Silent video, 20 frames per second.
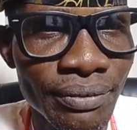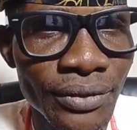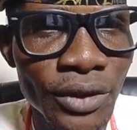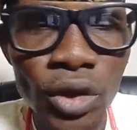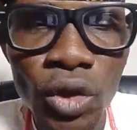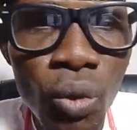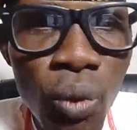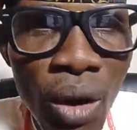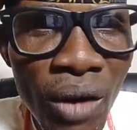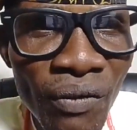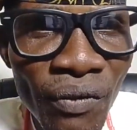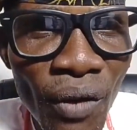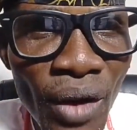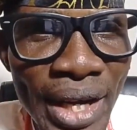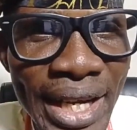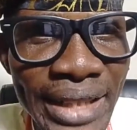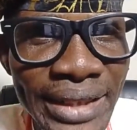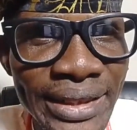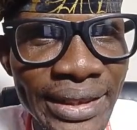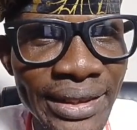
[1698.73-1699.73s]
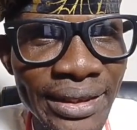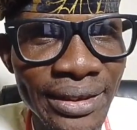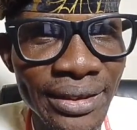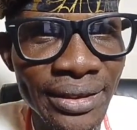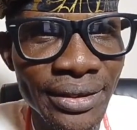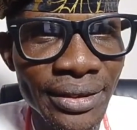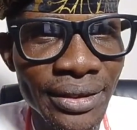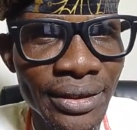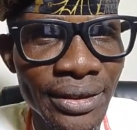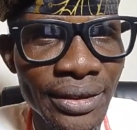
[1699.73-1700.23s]
You work for
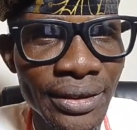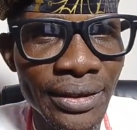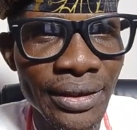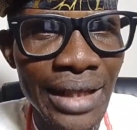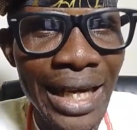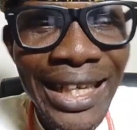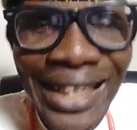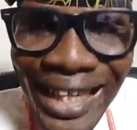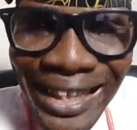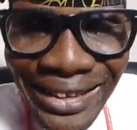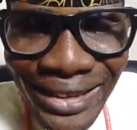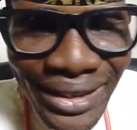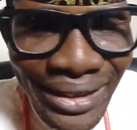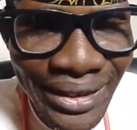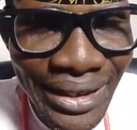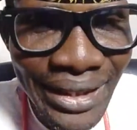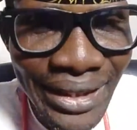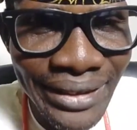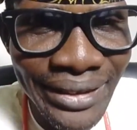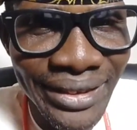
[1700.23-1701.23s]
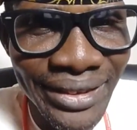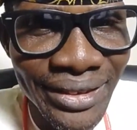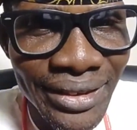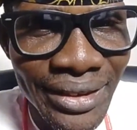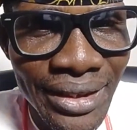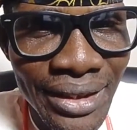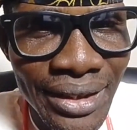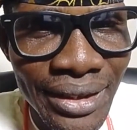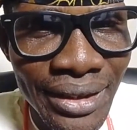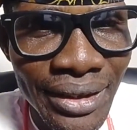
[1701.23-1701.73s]
it. And that is it.
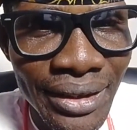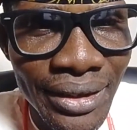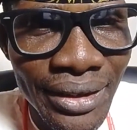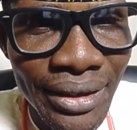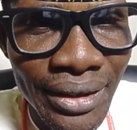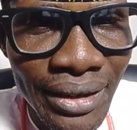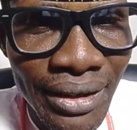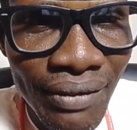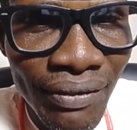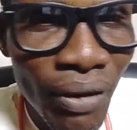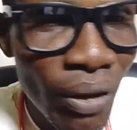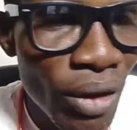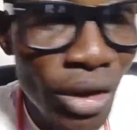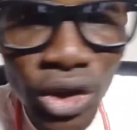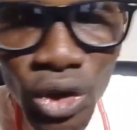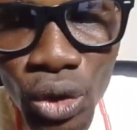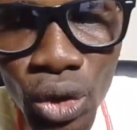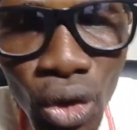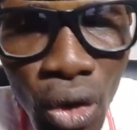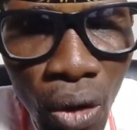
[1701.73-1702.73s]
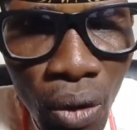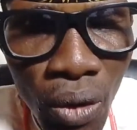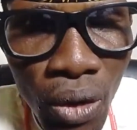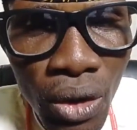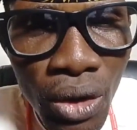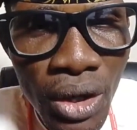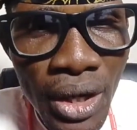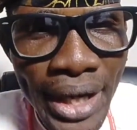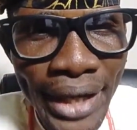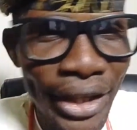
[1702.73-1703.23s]
For us to
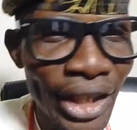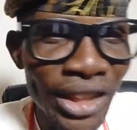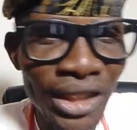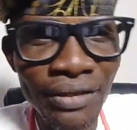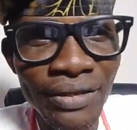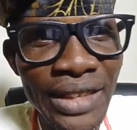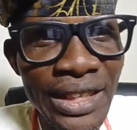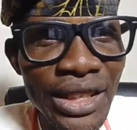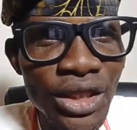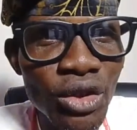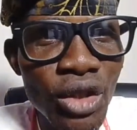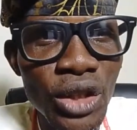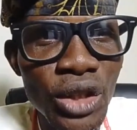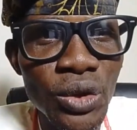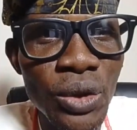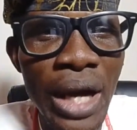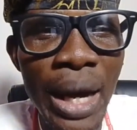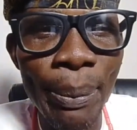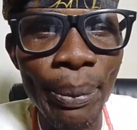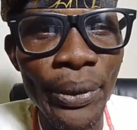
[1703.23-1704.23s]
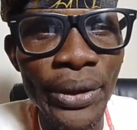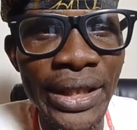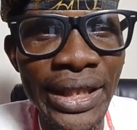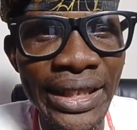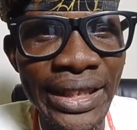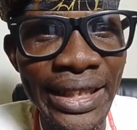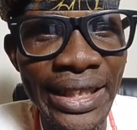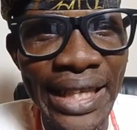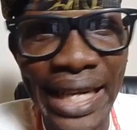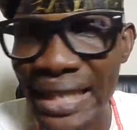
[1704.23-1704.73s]
go. A lot of things is going to happen in
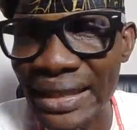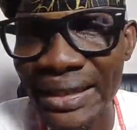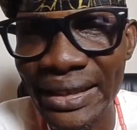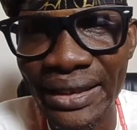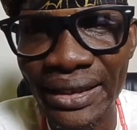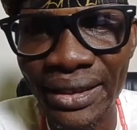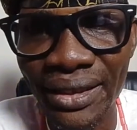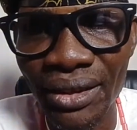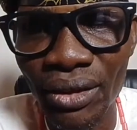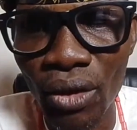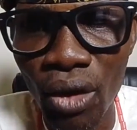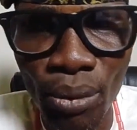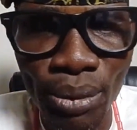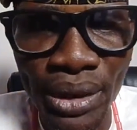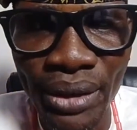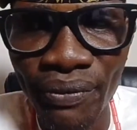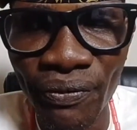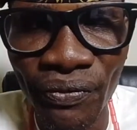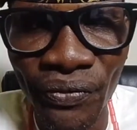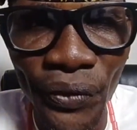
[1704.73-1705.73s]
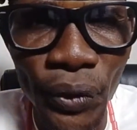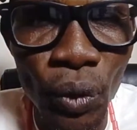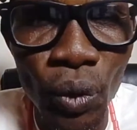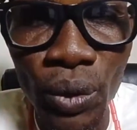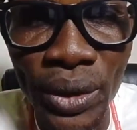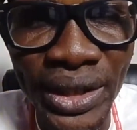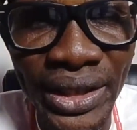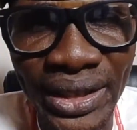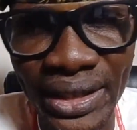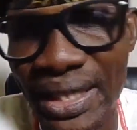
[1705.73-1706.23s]
the next coming few
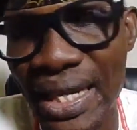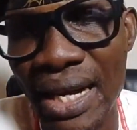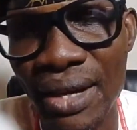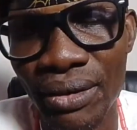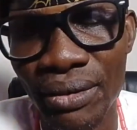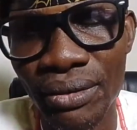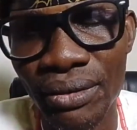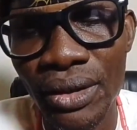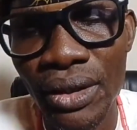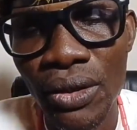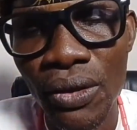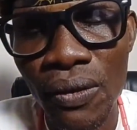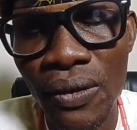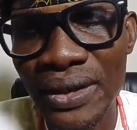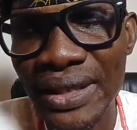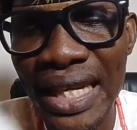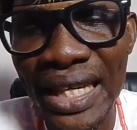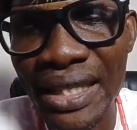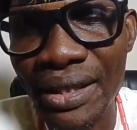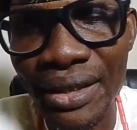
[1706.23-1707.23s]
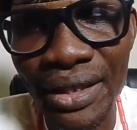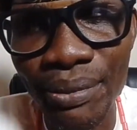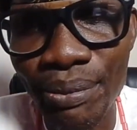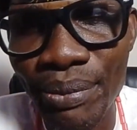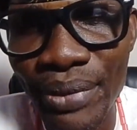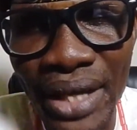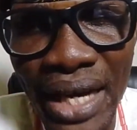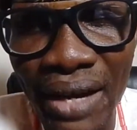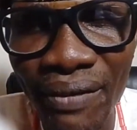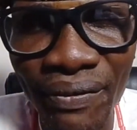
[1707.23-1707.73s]
weeks now concerning the
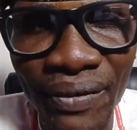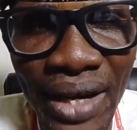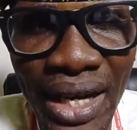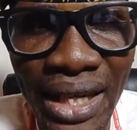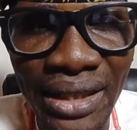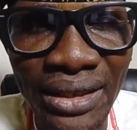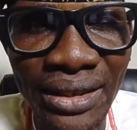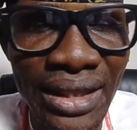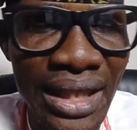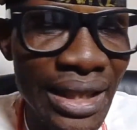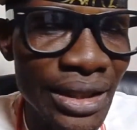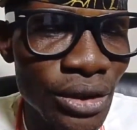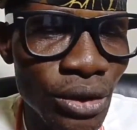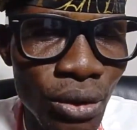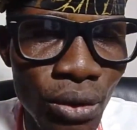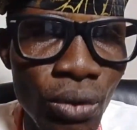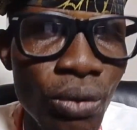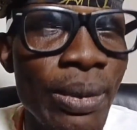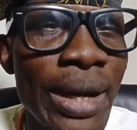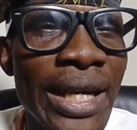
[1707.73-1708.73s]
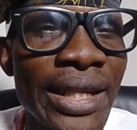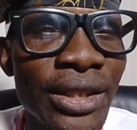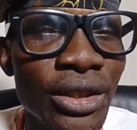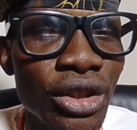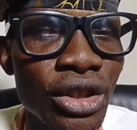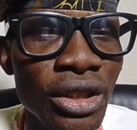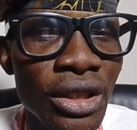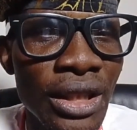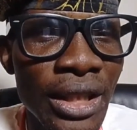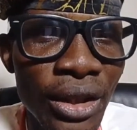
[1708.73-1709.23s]
Biafrans and Yoruba
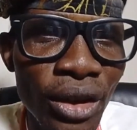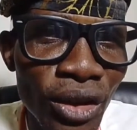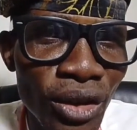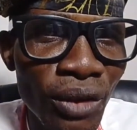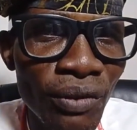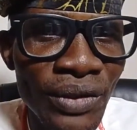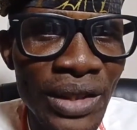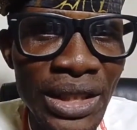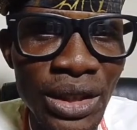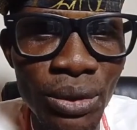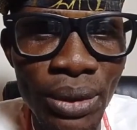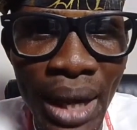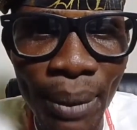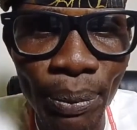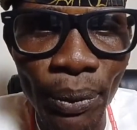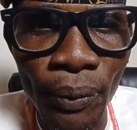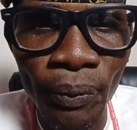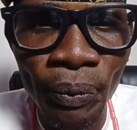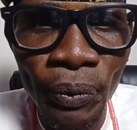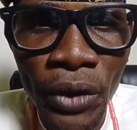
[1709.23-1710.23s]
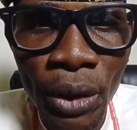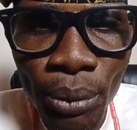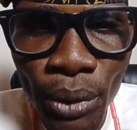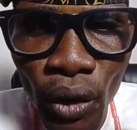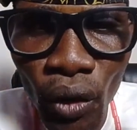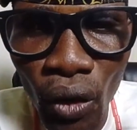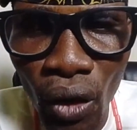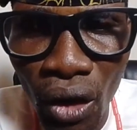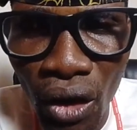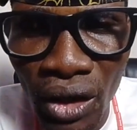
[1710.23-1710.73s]
Nation. A lot of things will happen
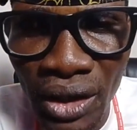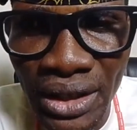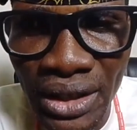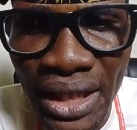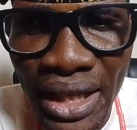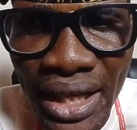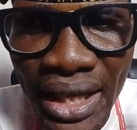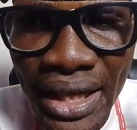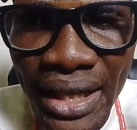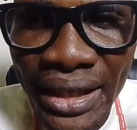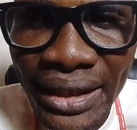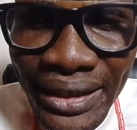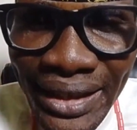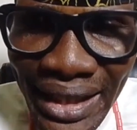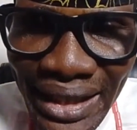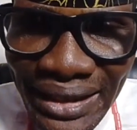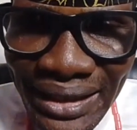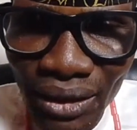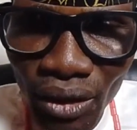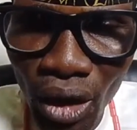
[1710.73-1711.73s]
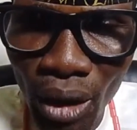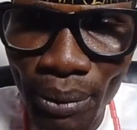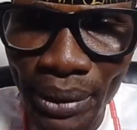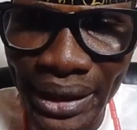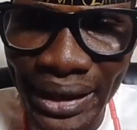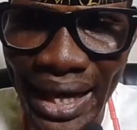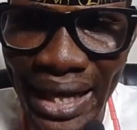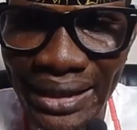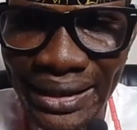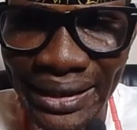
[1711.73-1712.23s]
because this coming
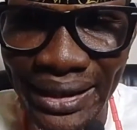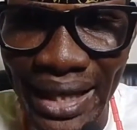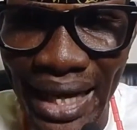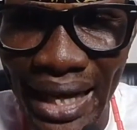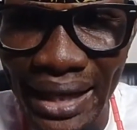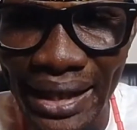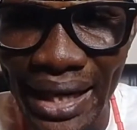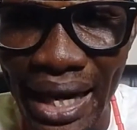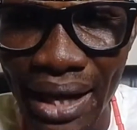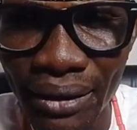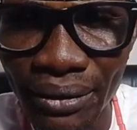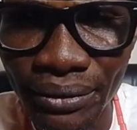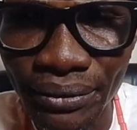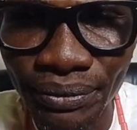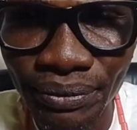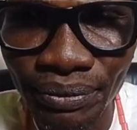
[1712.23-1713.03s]
next year now,